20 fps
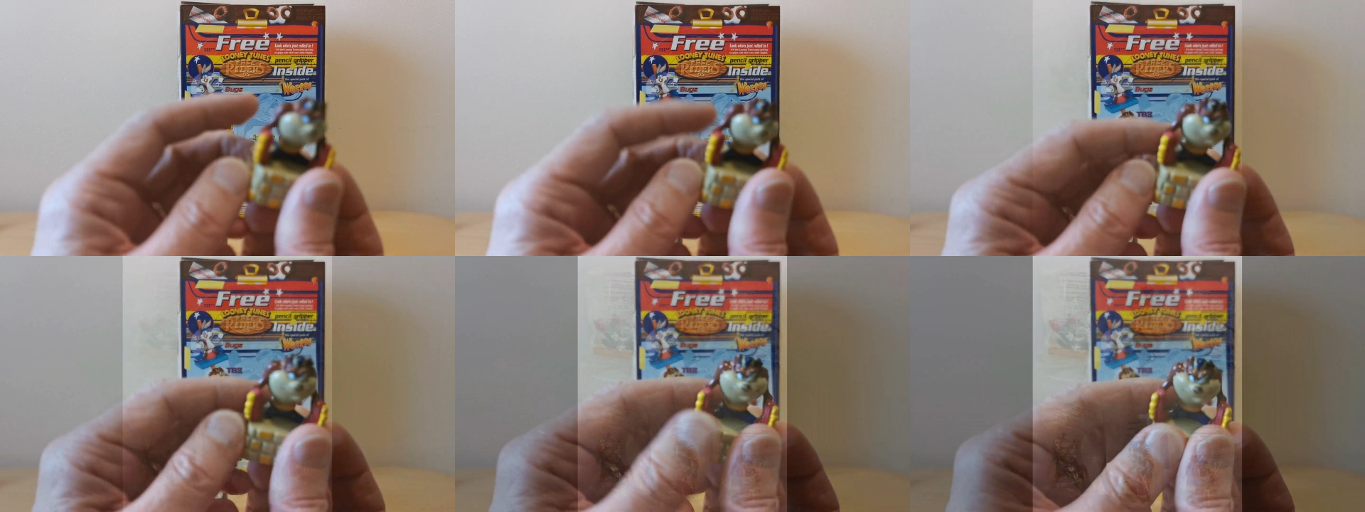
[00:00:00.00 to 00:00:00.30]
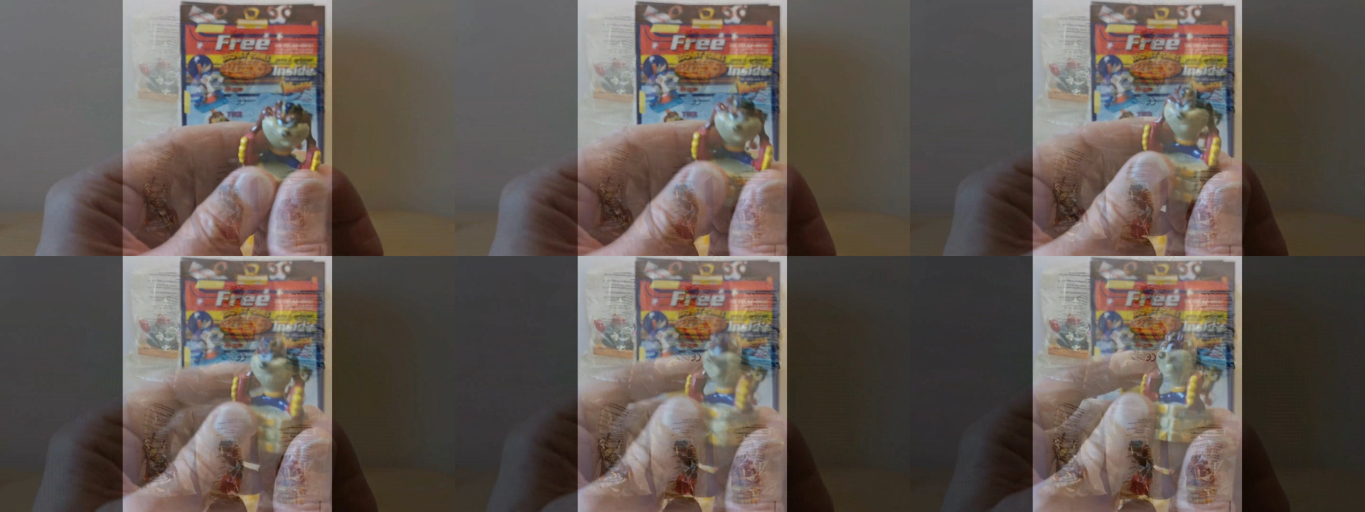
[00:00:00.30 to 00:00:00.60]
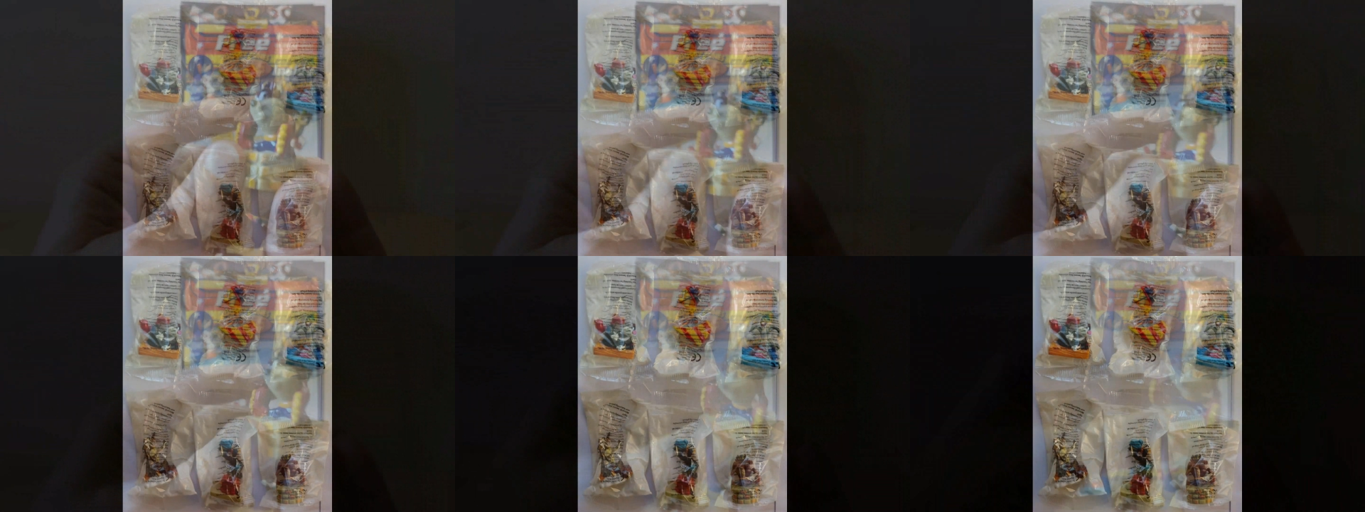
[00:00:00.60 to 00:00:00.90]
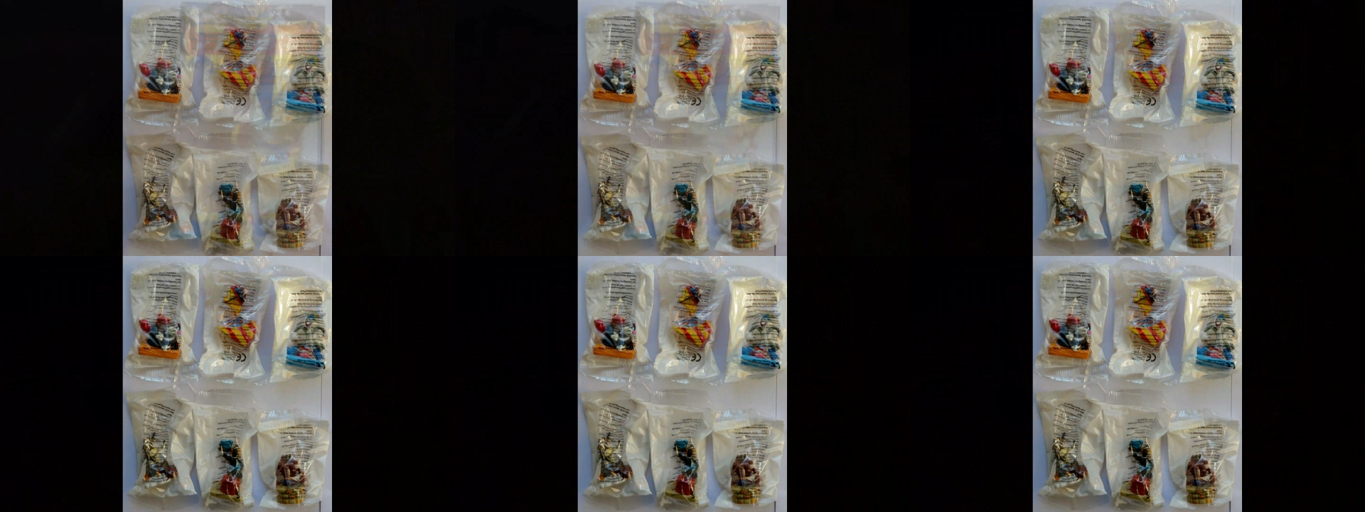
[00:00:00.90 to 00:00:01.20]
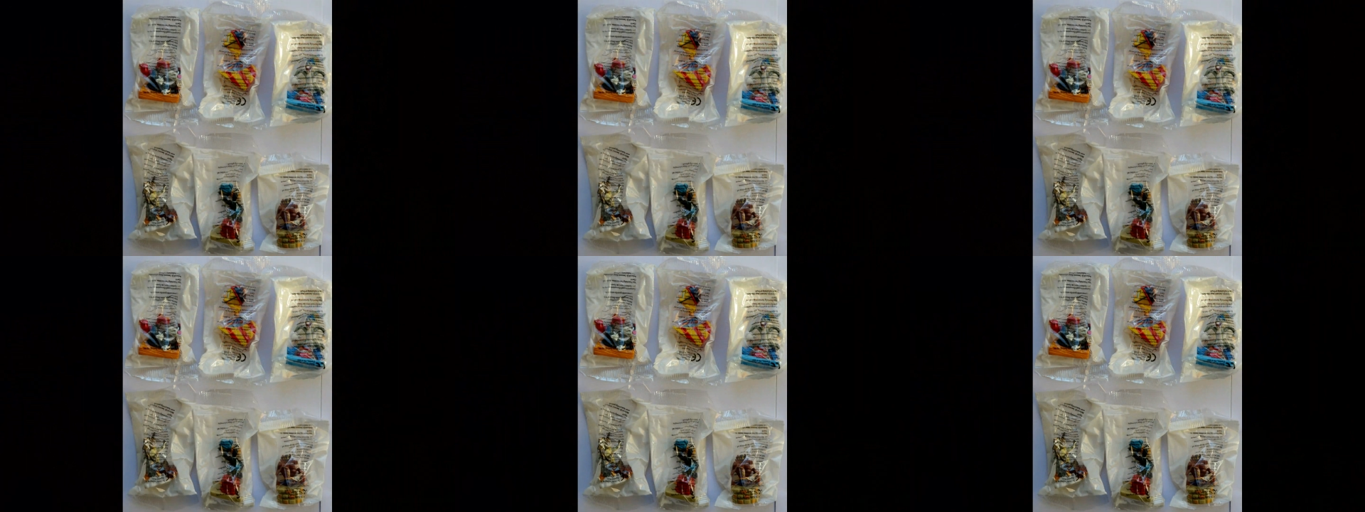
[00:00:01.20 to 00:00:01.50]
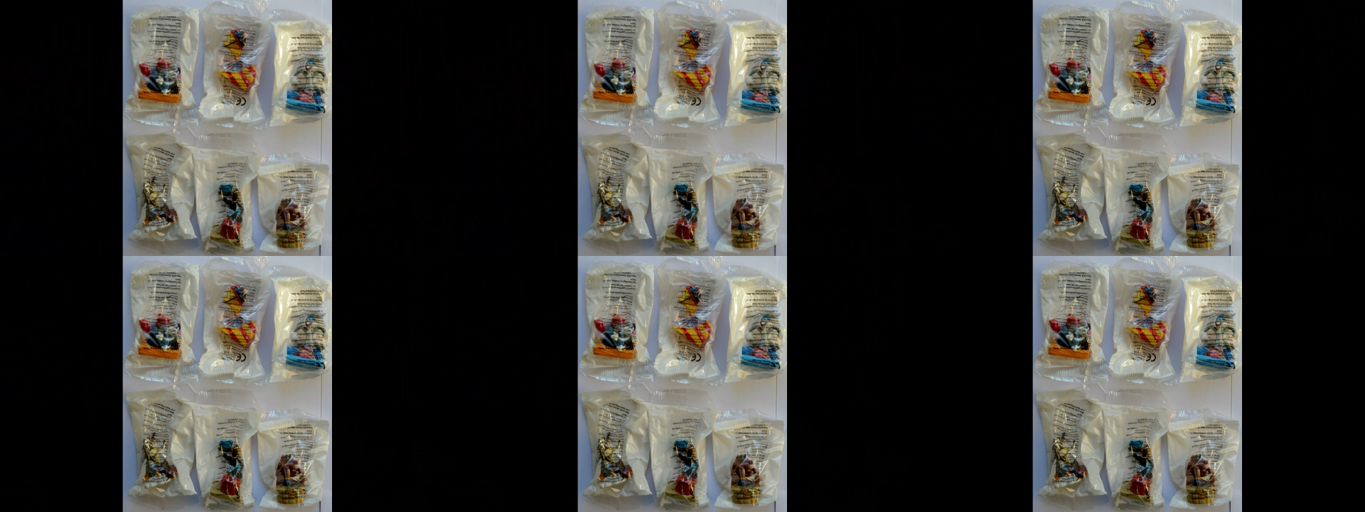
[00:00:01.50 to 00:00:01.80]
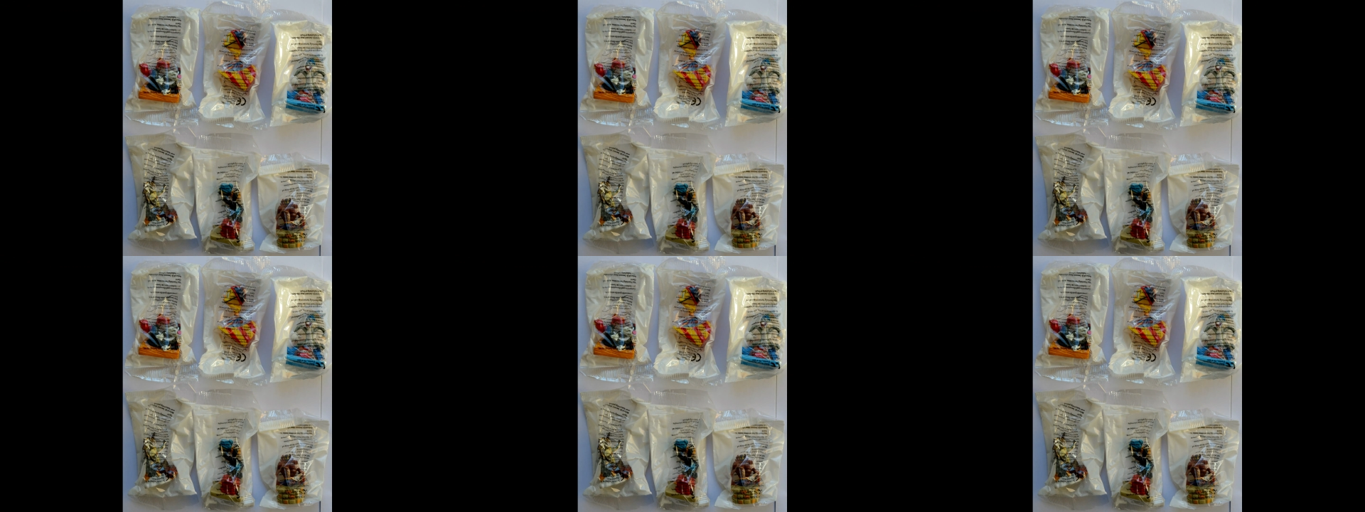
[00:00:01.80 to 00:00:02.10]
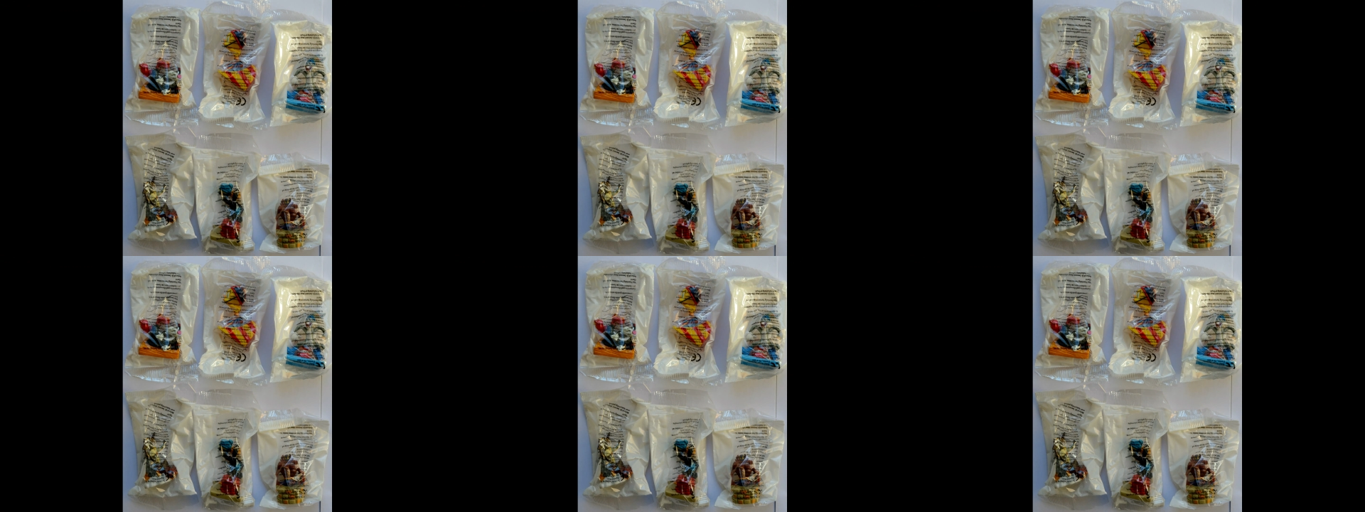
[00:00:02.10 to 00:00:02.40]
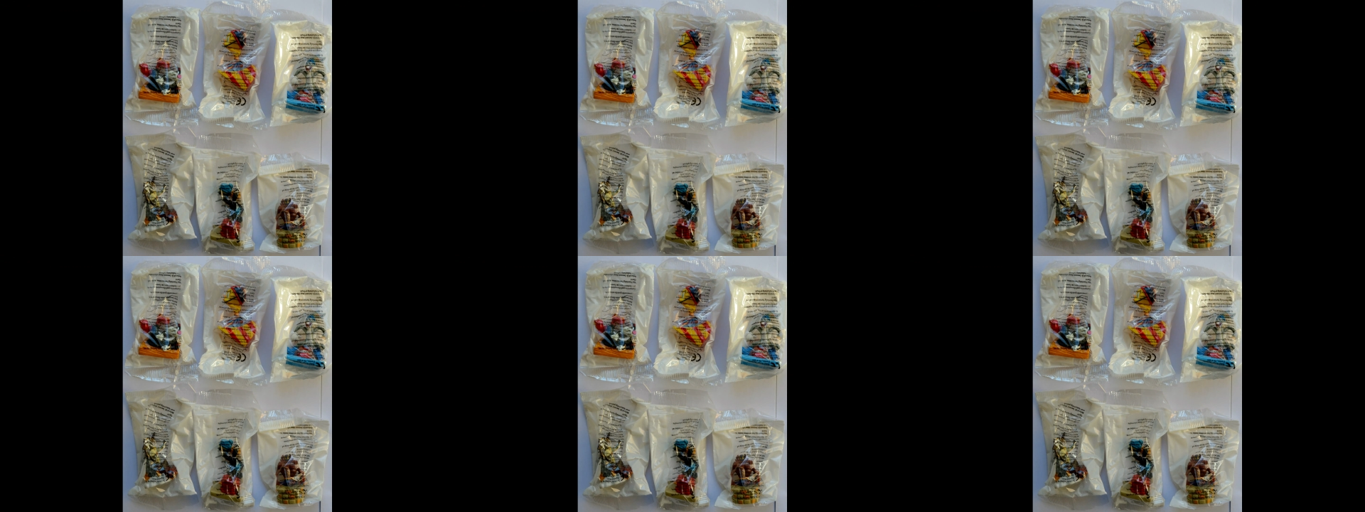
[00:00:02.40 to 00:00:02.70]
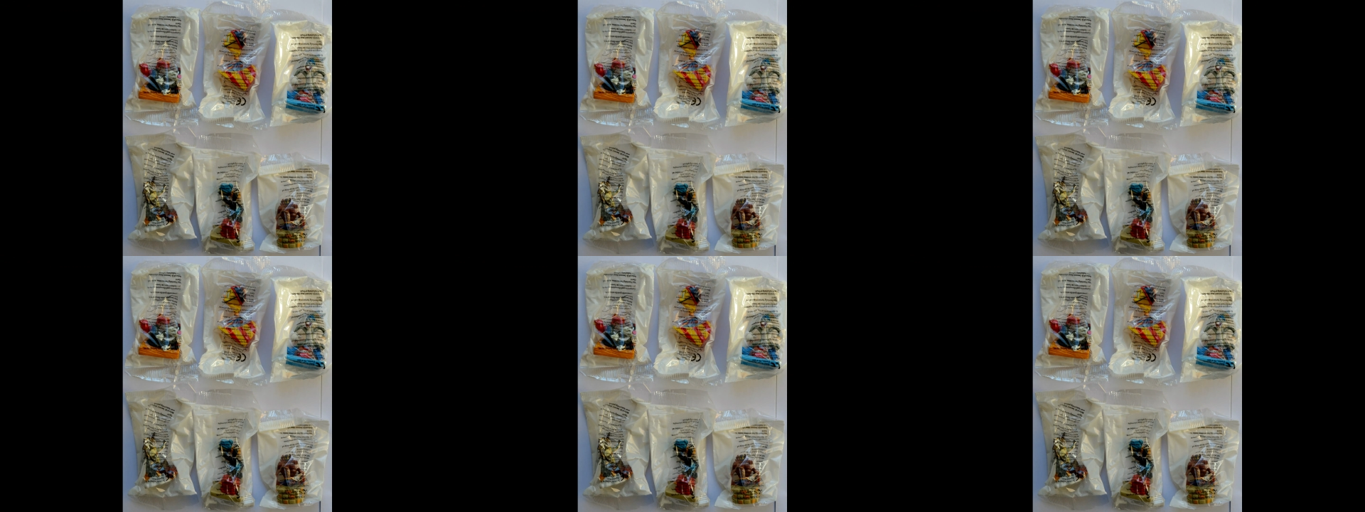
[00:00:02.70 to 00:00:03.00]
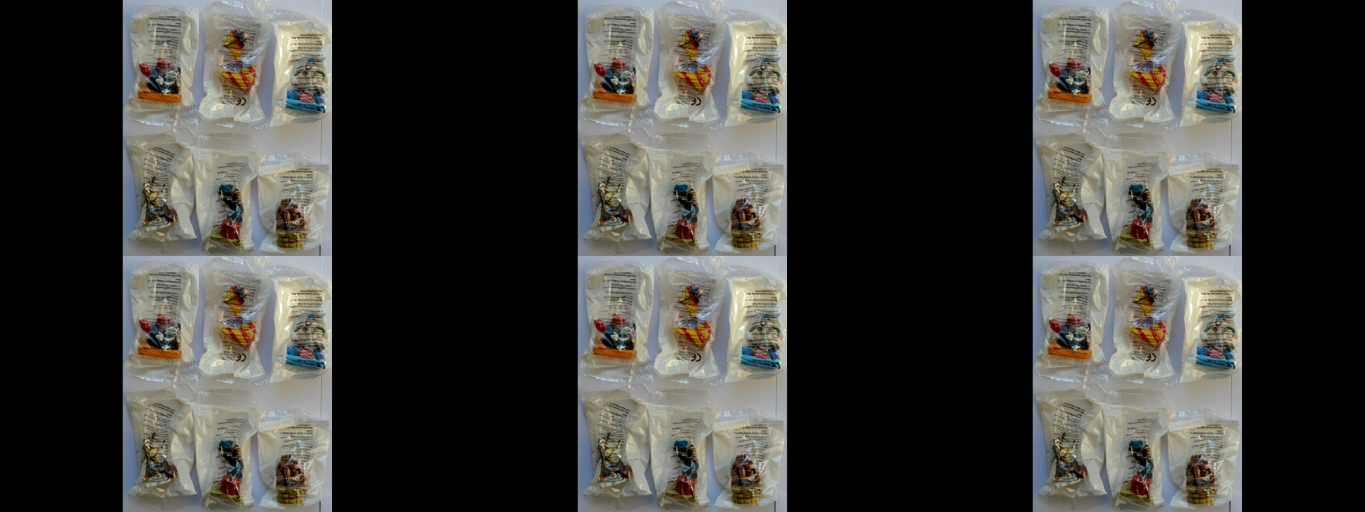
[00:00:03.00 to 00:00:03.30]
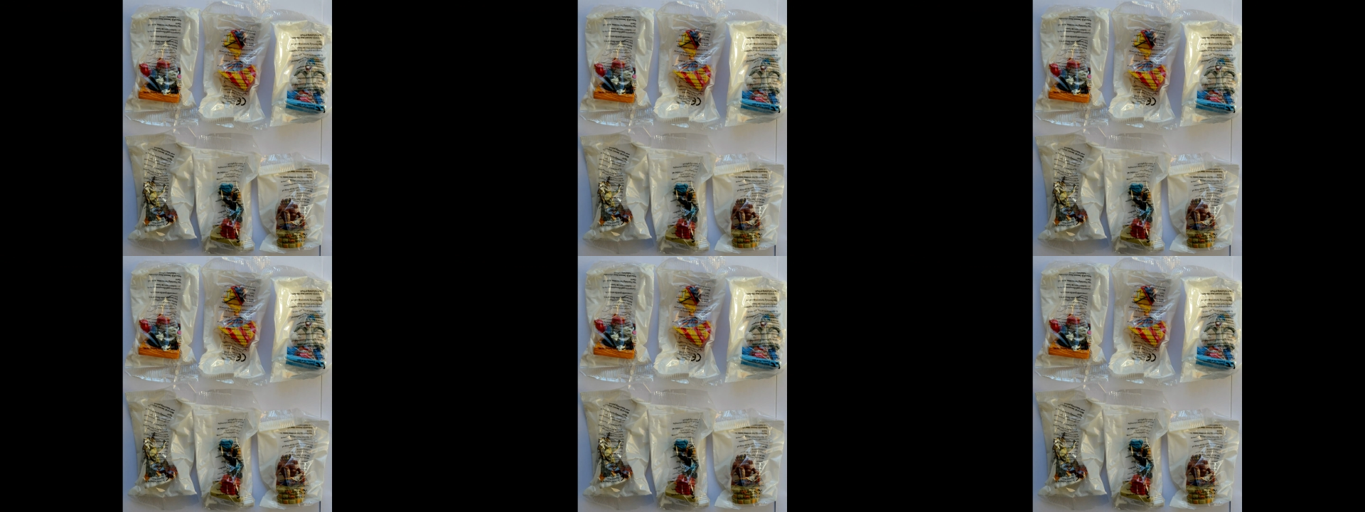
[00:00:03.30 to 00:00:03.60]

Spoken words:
(no speaker visible)